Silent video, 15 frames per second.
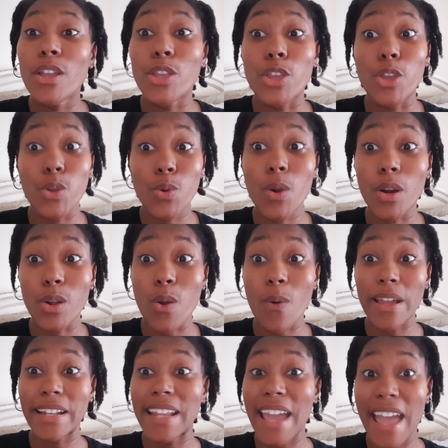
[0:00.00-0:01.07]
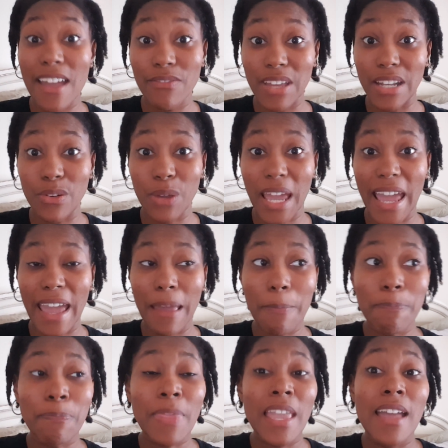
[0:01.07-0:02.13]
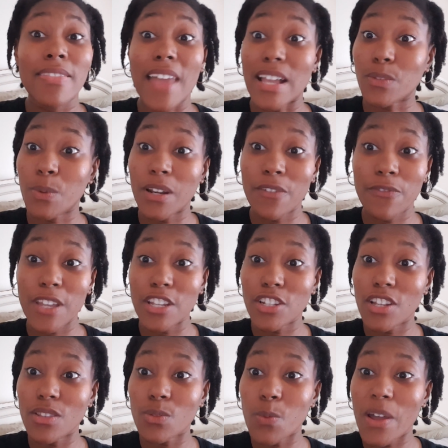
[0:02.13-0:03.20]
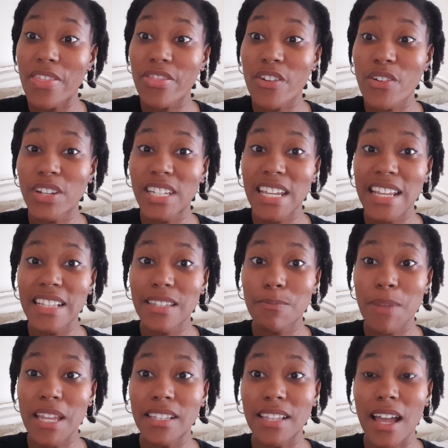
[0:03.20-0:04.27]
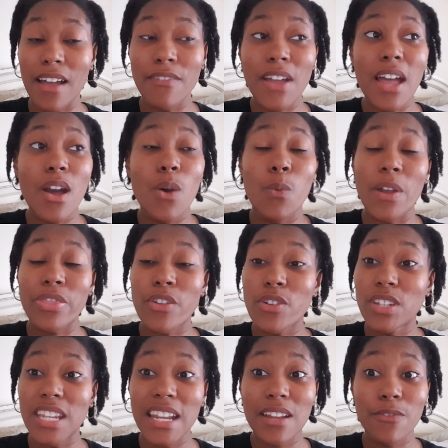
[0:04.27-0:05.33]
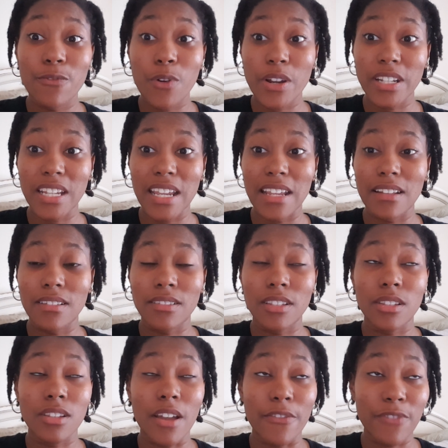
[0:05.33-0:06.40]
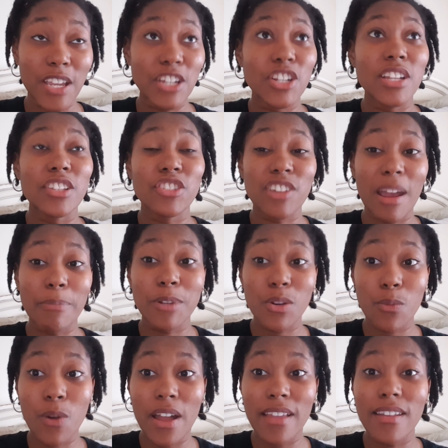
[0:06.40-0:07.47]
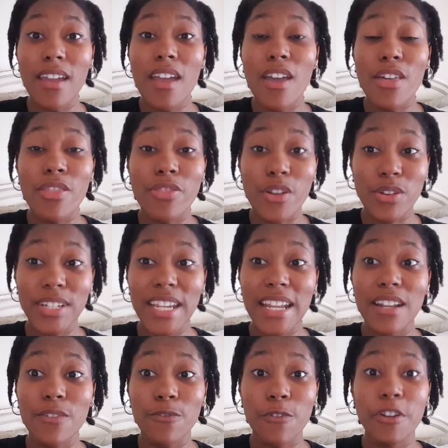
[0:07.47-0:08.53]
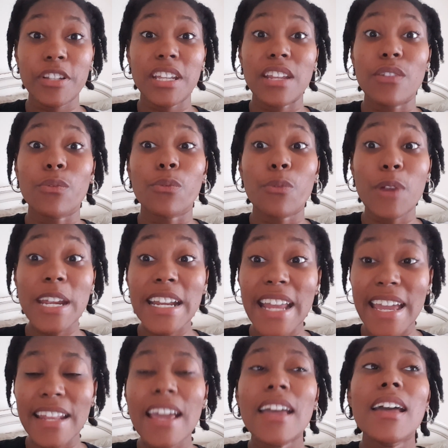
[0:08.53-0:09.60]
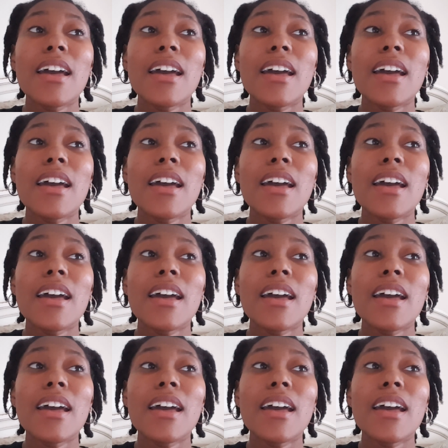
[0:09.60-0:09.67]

you are going to heaven, okay? That's what Ephesians 1:13 speaks of. 1:13 and 14. Ephesians chapter 1:13 and 14. Read it.